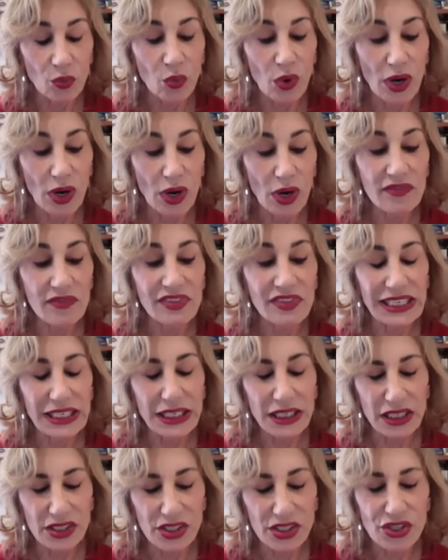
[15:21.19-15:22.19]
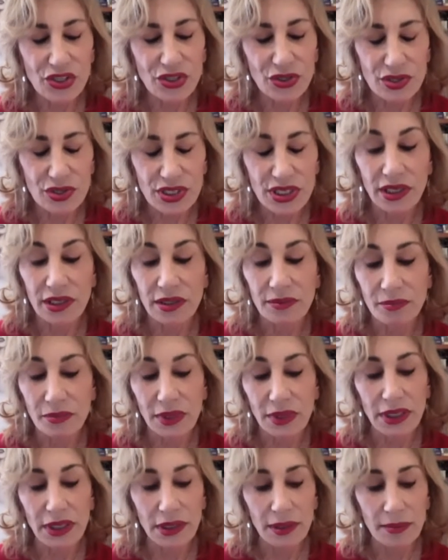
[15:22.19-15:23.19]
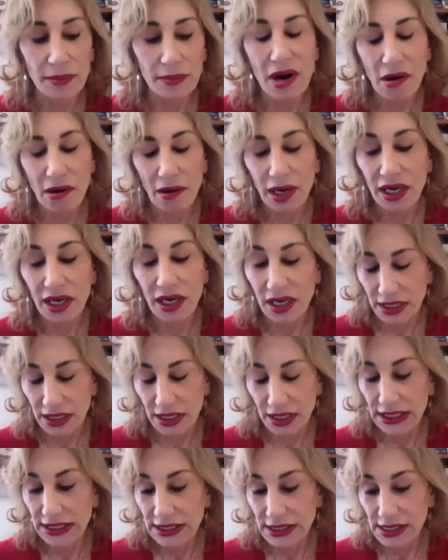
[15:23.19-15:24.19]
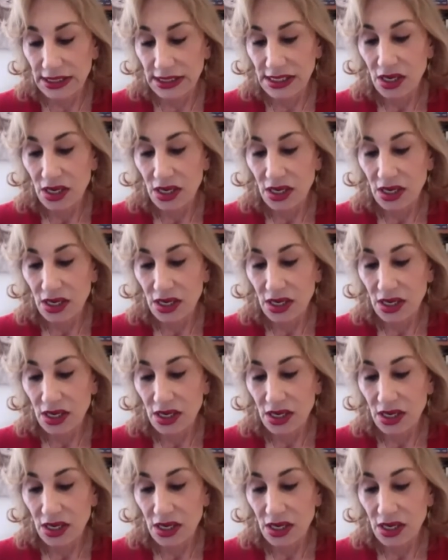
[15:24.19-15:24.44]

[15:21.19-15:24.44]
one of the issues in America is